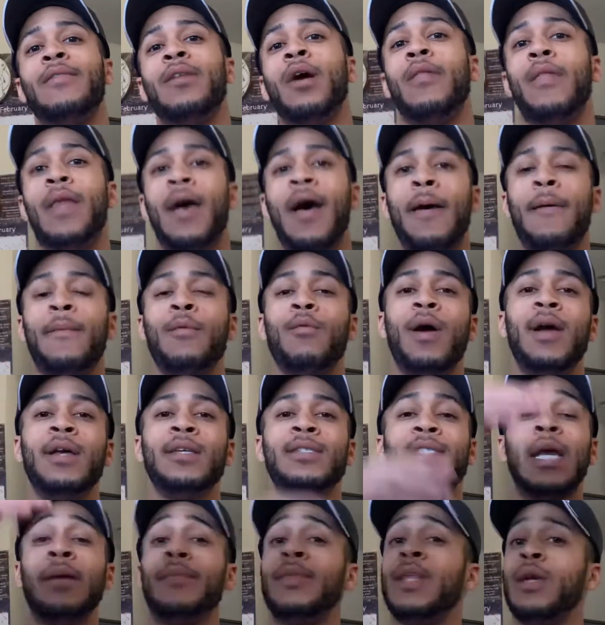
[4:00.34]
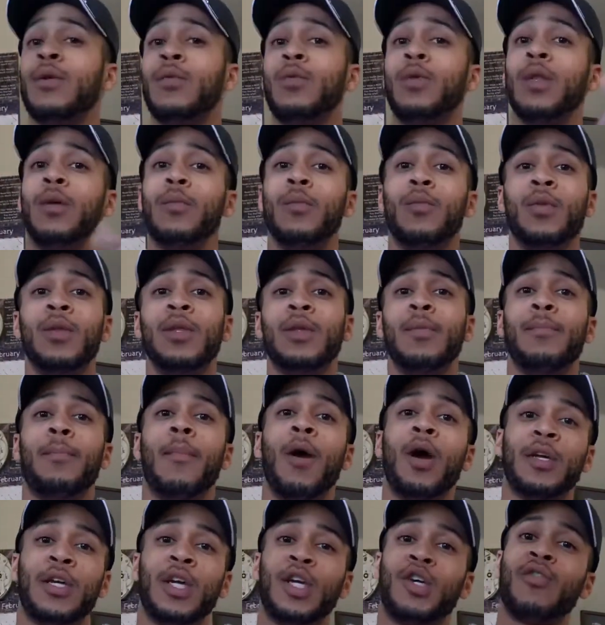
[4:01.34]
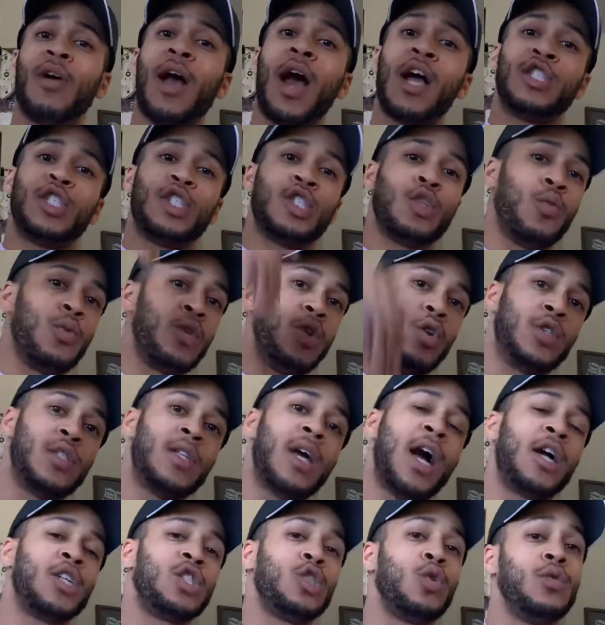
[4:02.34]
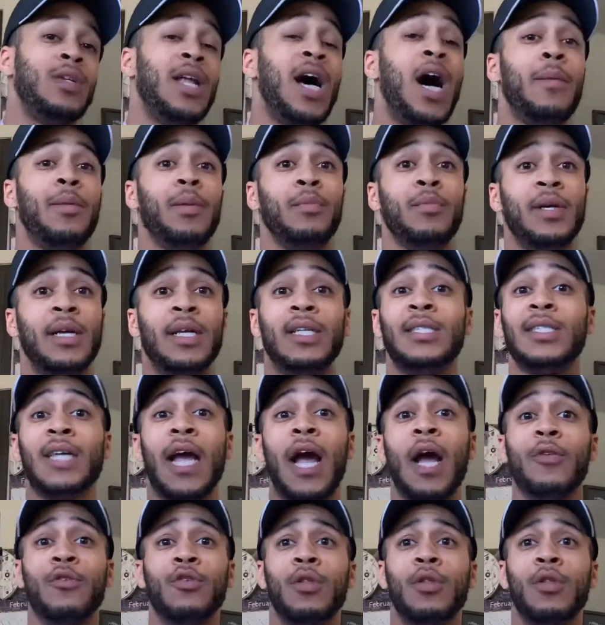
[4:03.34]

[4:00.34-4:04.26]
done that, right? Same thing when the market crashes or when your stocks go down, people get scared.